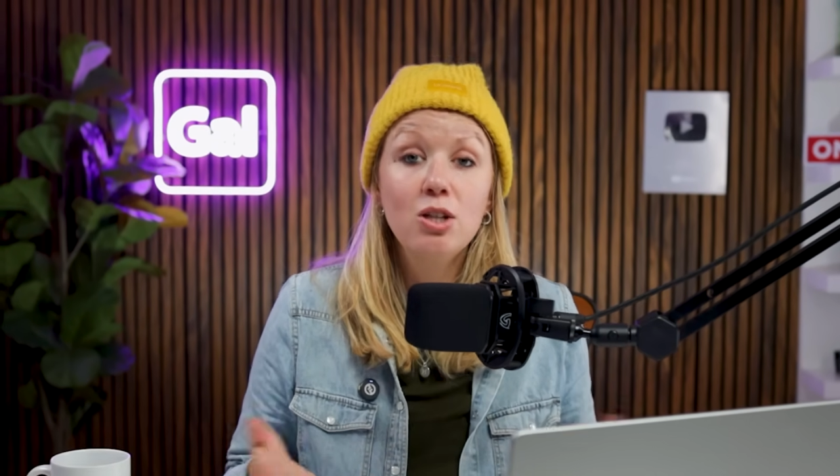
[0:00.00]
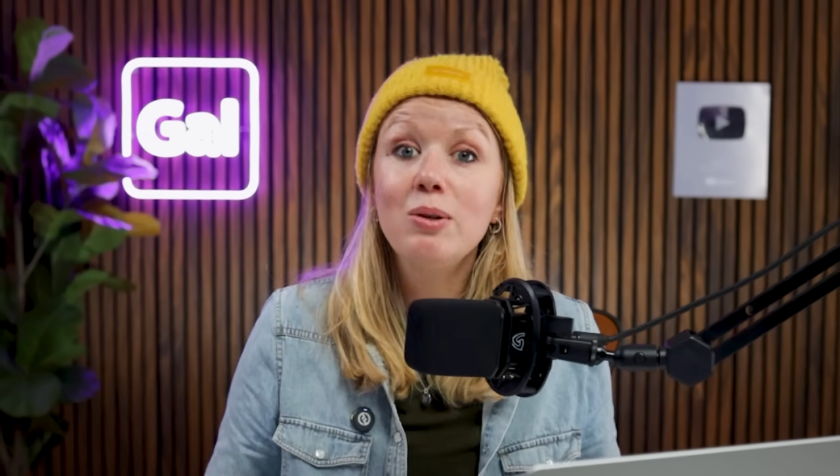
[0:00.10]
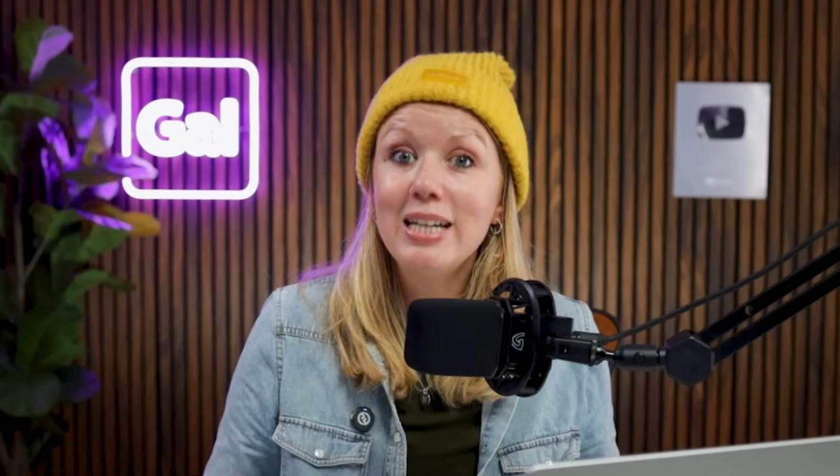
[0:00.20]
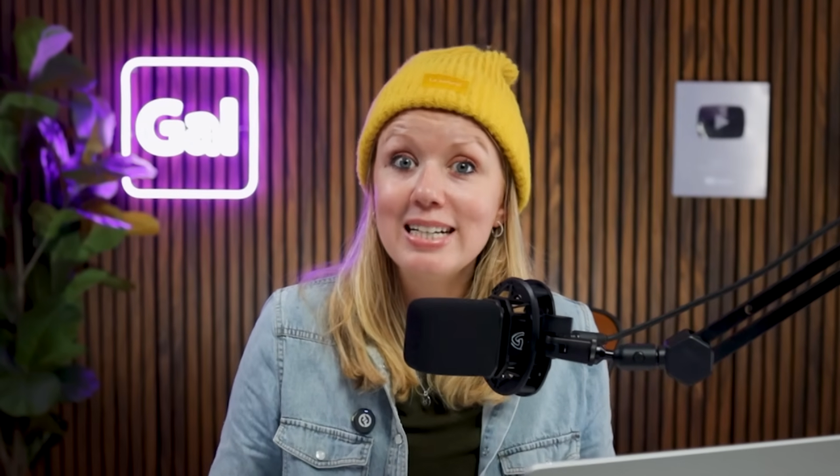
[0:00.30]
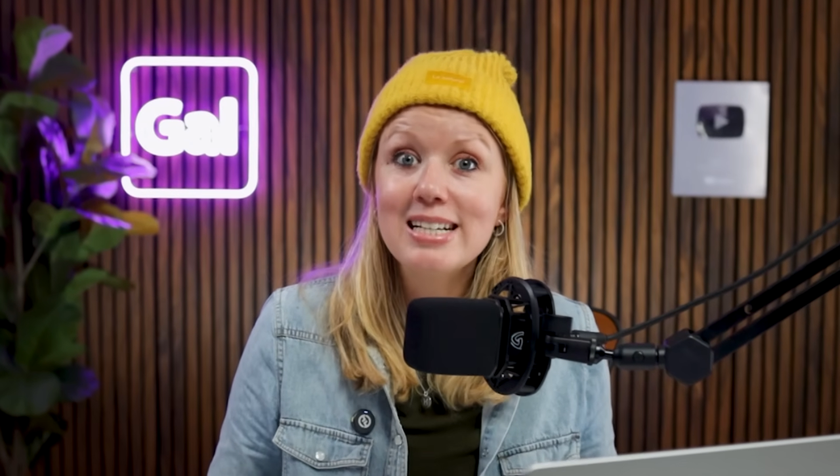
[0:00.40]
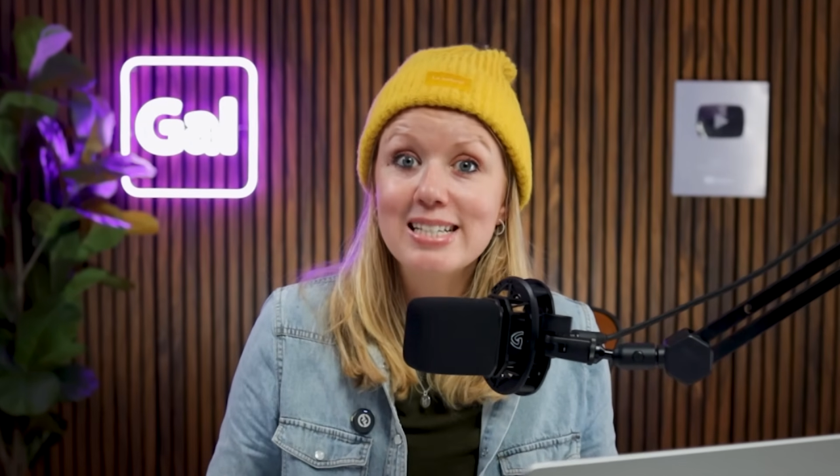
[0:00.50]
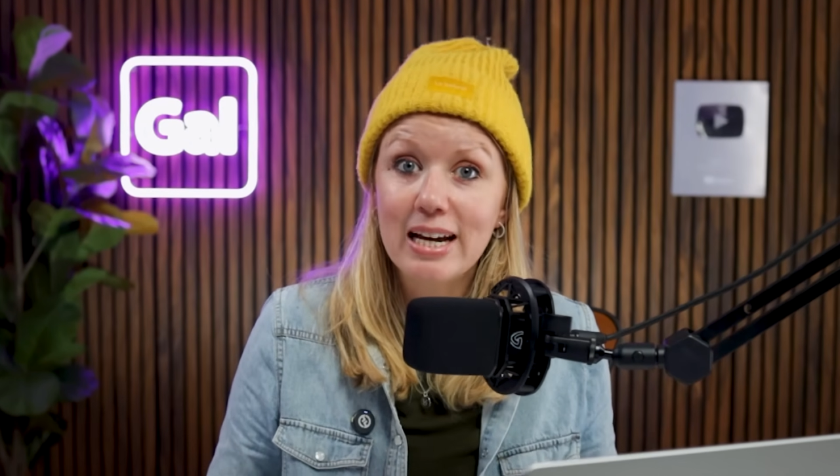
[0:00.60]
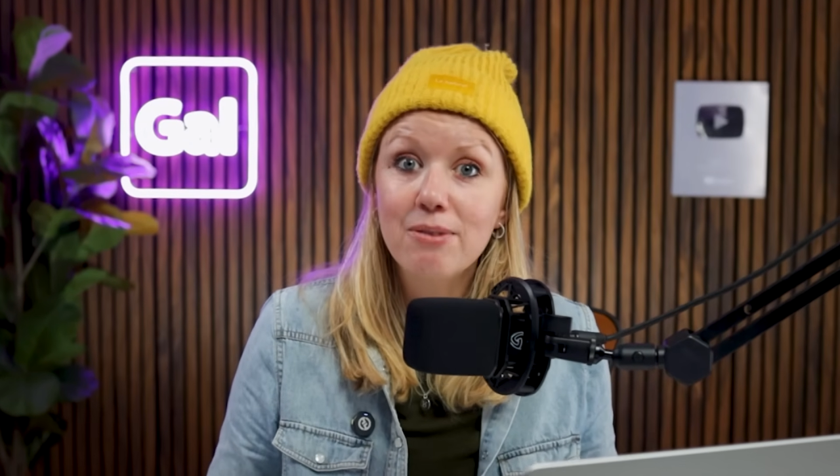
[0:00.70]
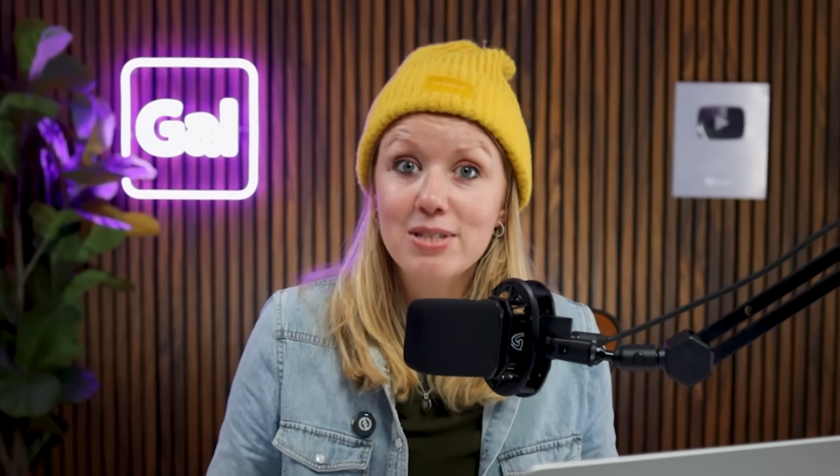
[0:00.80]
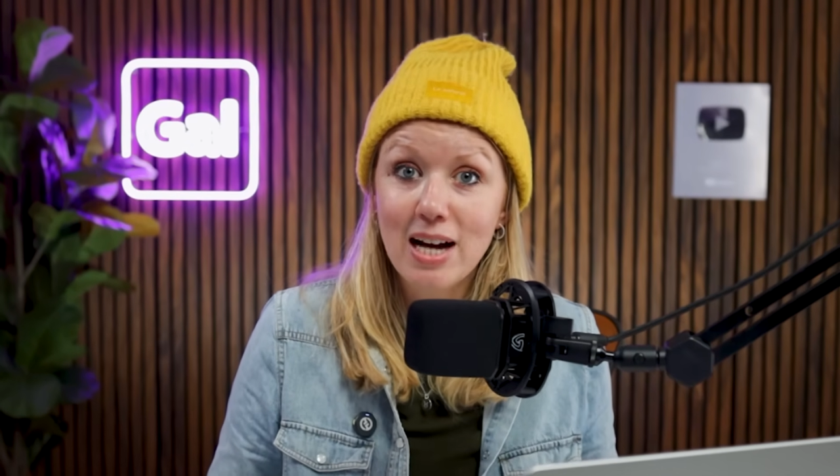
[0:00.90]
You need to
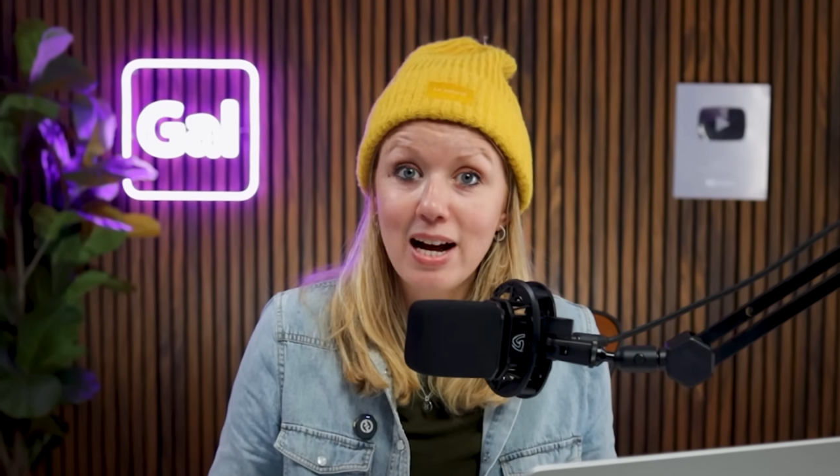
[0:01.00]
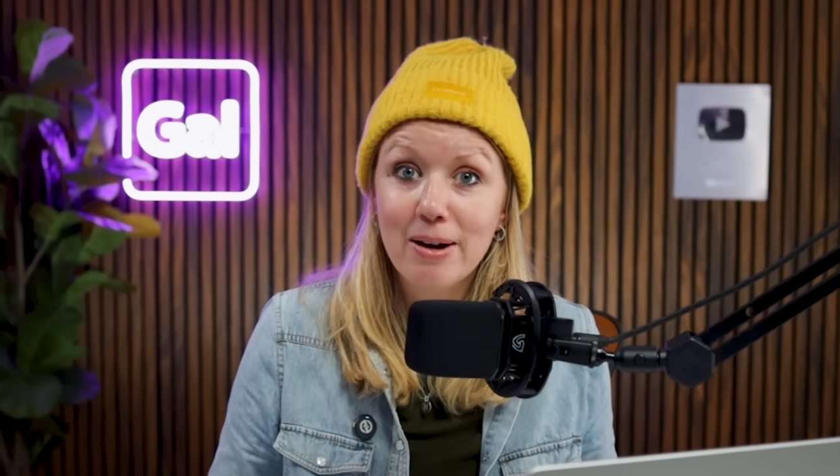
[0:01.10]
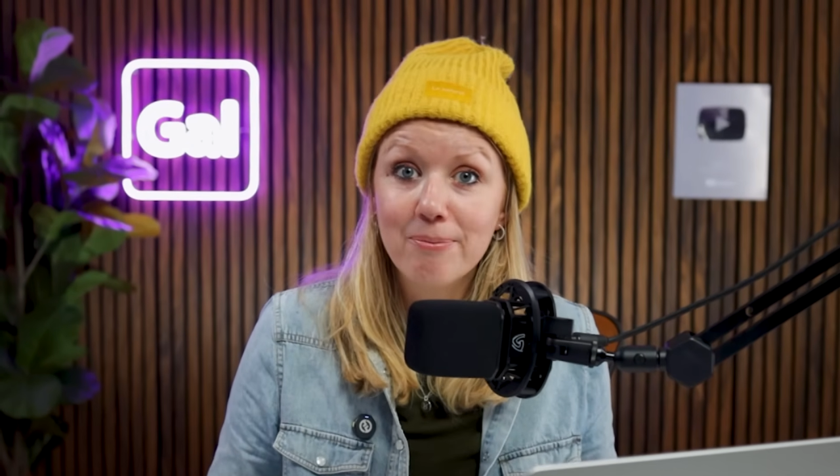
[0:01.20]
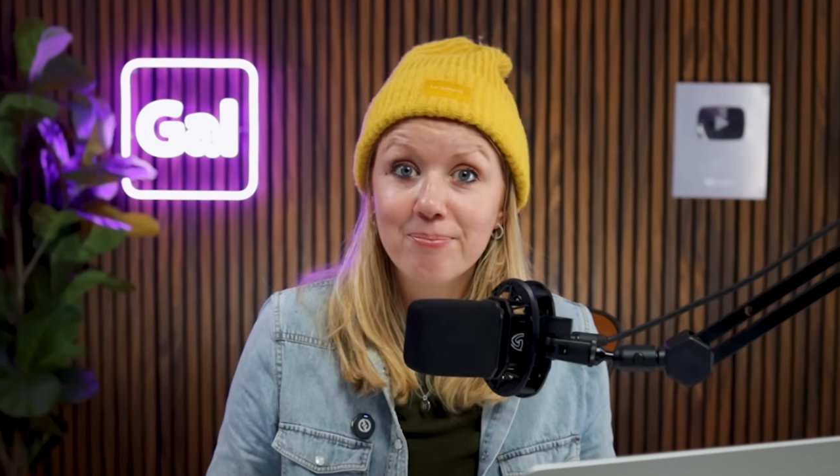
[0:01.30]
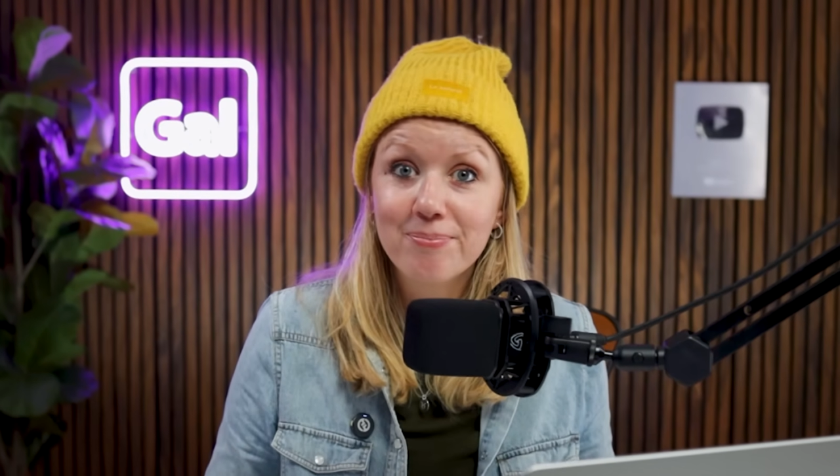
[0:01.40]
save time.